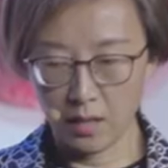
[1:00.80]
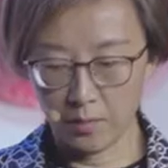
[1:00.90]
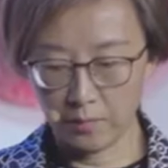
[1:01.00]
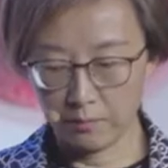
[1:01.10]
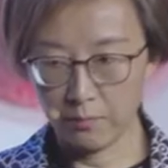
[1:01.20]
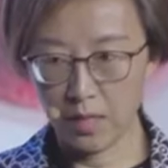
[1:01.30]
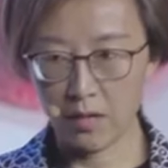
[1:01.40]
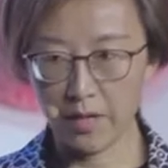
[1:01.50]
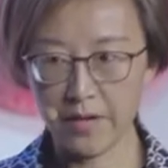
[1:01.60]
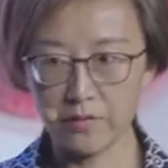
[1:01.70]
Um,
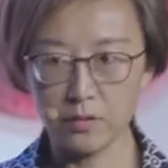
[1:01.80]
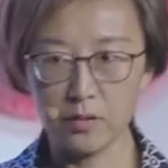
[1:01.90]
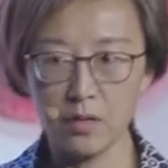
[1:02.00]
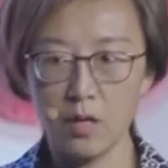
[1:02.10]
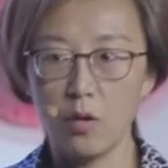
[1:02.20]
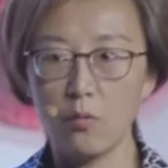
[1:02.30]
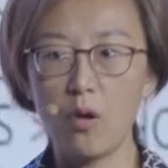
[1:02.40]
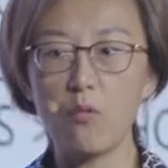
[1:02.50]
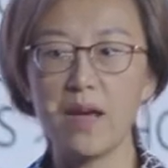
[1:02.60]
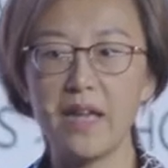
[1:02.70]
however,
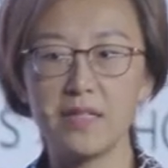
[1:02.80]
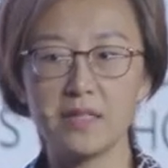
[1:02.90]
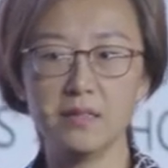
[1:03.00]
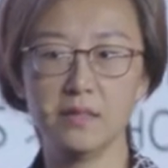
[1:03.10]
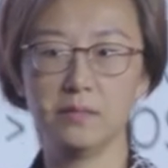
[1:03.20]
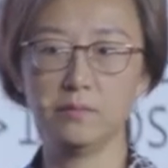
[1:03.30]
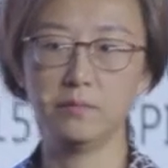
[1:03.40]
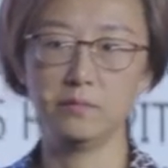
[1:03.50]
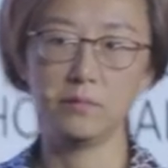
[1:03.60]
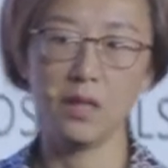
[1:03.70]
worldwide,
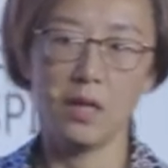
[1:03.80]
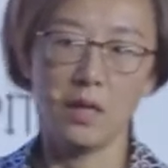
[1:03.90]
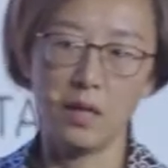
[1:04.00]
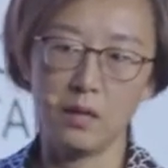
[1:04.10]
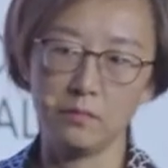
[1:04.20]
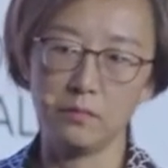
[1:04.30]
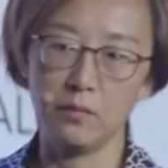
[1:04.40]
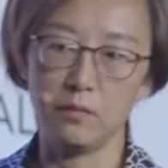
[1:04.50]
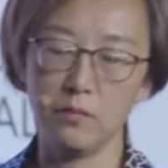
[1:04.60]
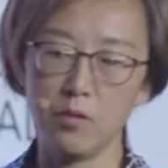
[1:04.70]
mm, um,
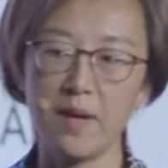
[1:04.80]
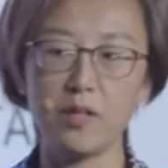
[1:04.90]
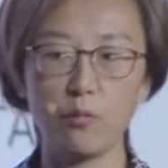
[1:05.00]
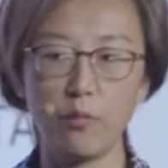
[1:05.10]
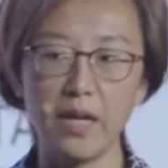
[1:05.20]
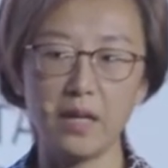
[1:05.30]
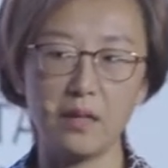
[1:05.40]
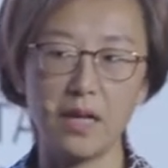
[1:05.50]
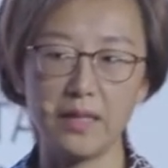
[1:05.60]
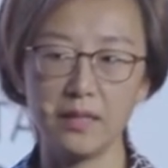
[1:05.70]
no matter
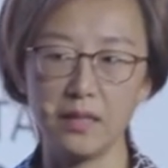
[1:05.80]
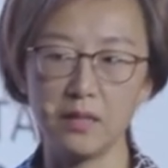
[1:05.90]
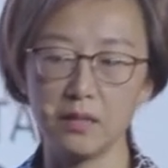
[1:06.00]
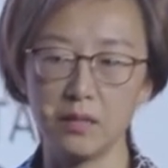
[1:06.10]
where, I think